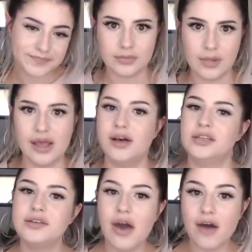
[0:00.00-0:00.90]
I
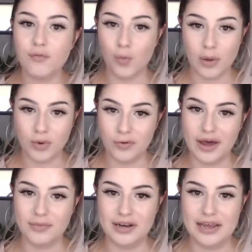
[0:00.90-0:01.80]
also have one more
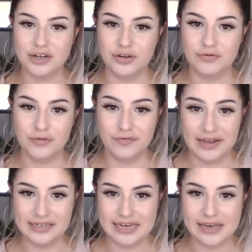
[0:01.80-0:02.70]
recommendation from
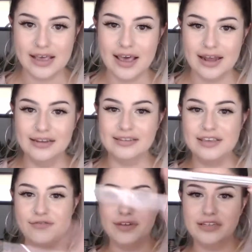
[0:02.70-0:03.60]
Fenty. It is
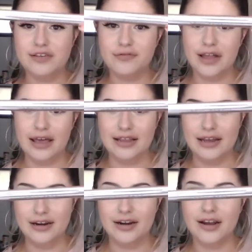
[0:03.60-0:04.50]
the Fenty
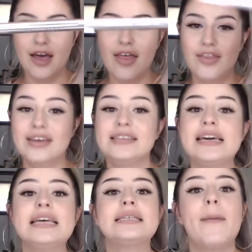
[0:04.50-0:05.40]
Flyliner. This
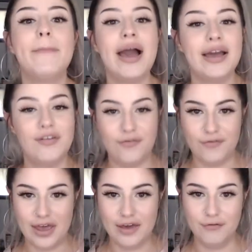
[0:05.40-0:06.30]
is my
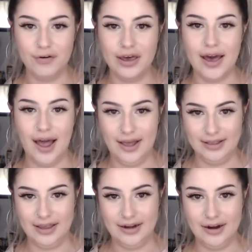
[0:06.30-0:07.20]
favorite
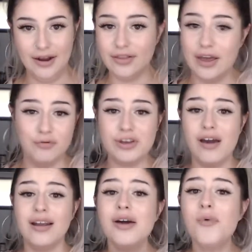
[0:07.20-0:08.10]
eyeliner. Like,
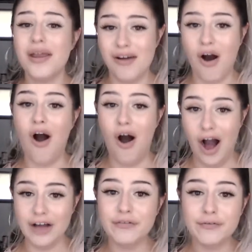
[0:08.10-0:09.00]
Rihanna went
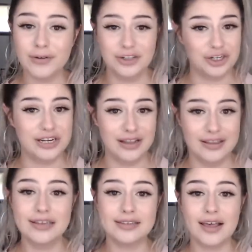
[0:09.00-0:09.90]
off when she did
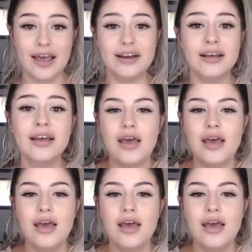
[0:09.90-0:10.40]
this line.